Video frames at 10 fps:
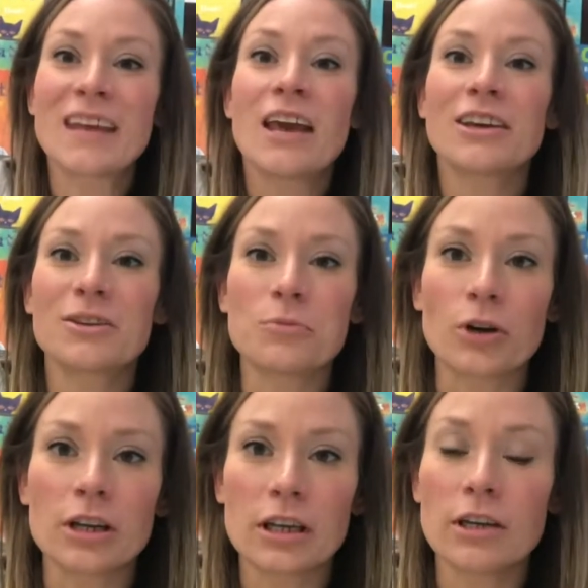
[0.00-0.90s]
Good
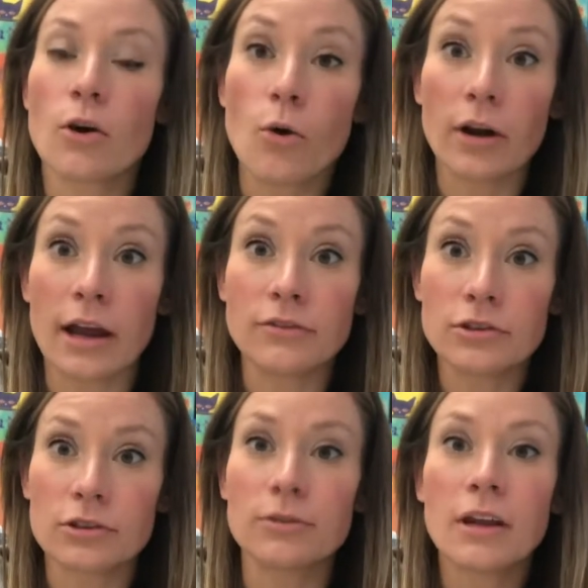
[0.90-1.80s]
morning or
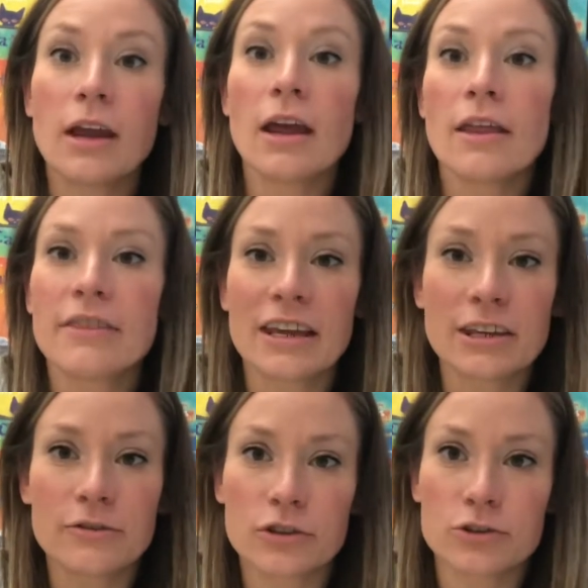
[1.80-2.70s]
afternoon. Thank you
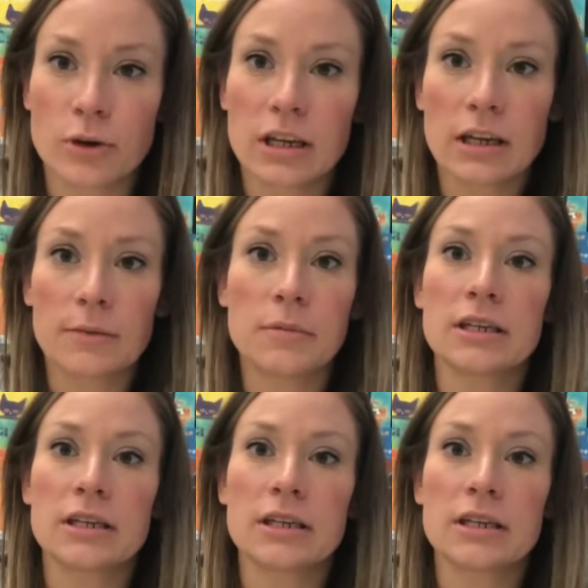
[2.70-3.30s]
for joining me